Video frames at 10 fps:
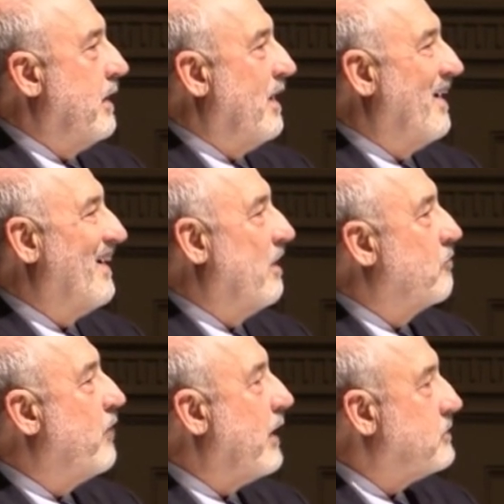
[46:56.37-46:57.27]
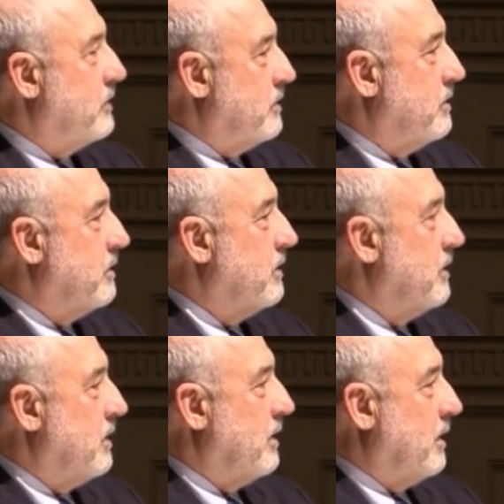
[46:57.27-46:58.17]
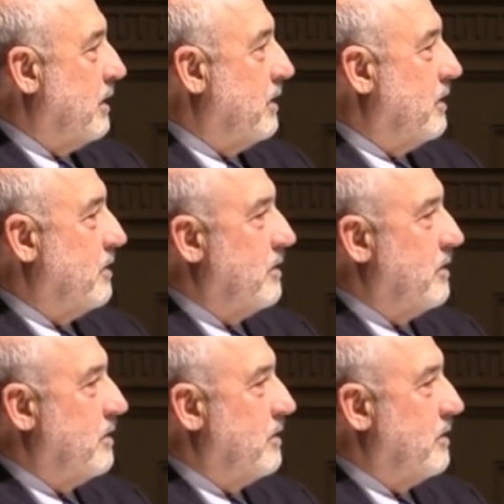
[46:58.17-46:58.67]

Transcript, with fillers: uh affected uh, uh,